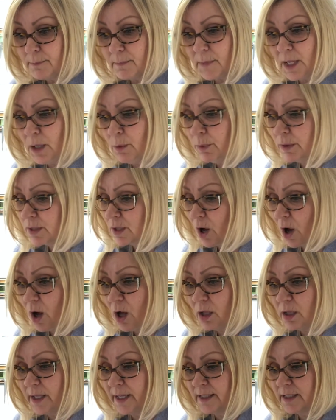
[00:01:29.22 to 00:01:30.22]
It was
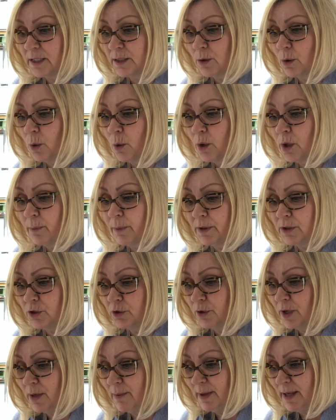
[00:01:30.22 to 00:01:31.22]
all like this horrible
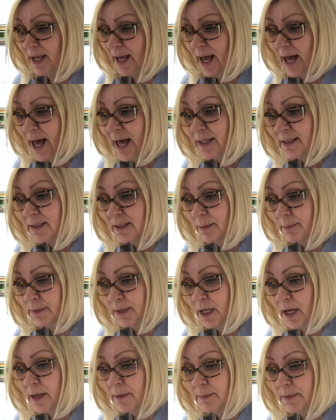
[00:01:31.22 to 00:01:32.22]
dream he had
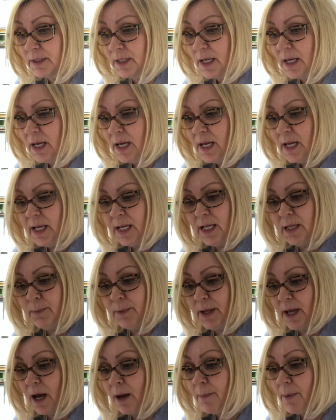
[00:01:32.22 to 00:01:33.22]
sometimes. He'd
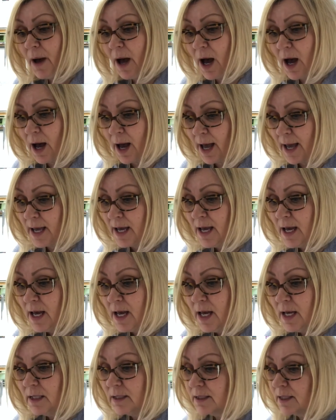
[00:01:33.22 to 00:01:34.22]
be up high,
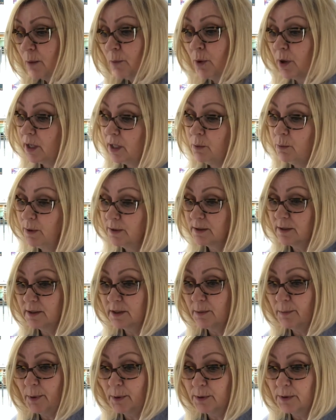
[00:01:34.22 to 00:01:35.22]
somewhere he wasn't
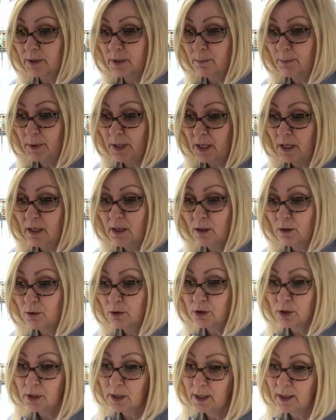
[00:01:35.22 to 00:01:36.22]
supposed to be,
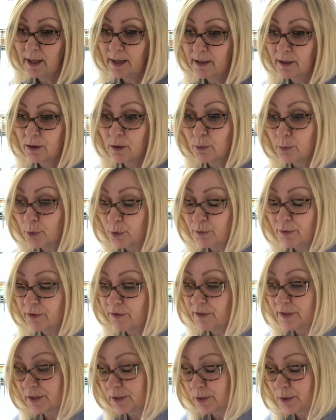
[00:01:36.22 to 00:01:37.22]
usually like the roof
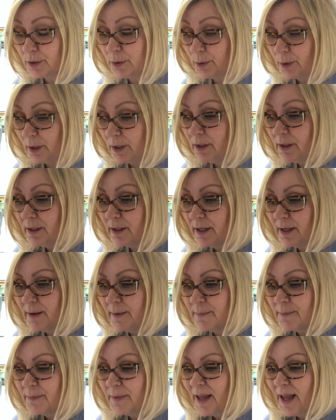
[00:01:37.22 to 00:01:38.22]
of his school.
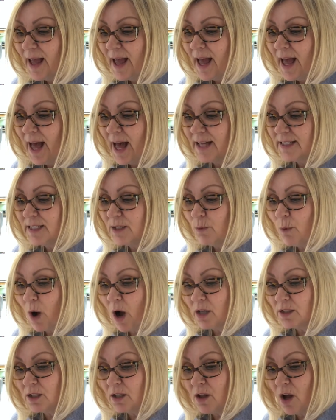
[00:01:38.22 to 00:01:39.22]
As he
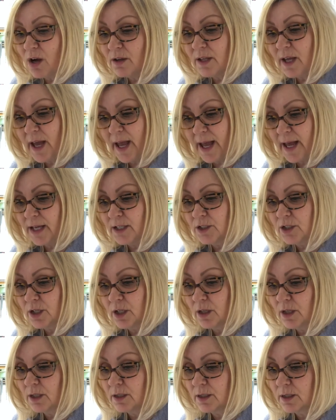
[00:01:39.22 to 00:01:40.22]
walked along the edge,
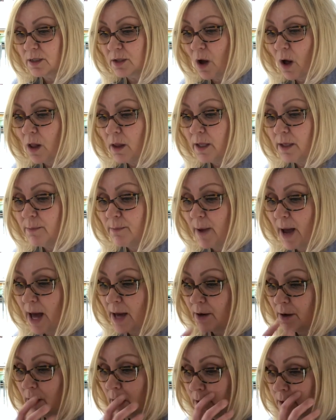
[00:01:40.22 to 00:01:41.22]
the solid
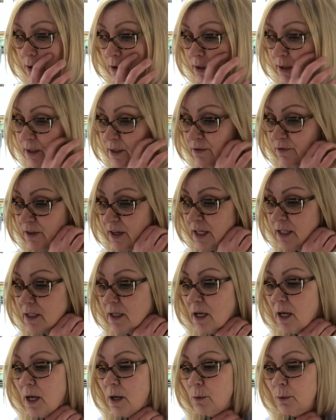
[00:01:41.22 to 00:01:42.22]
matter under his feet
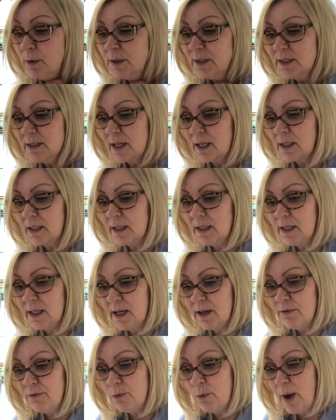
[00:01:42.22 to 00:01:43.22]
would suddenly
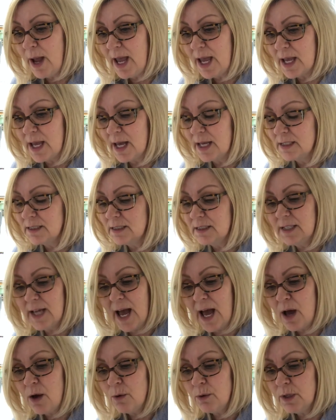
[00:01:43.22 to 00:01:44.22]
give way, and
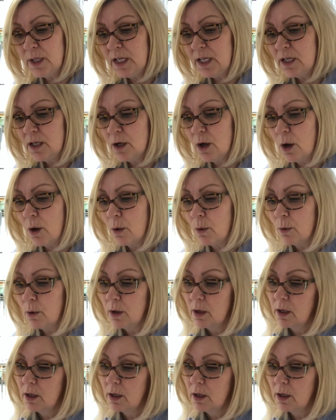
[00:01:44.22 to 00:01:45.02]
down he'd go.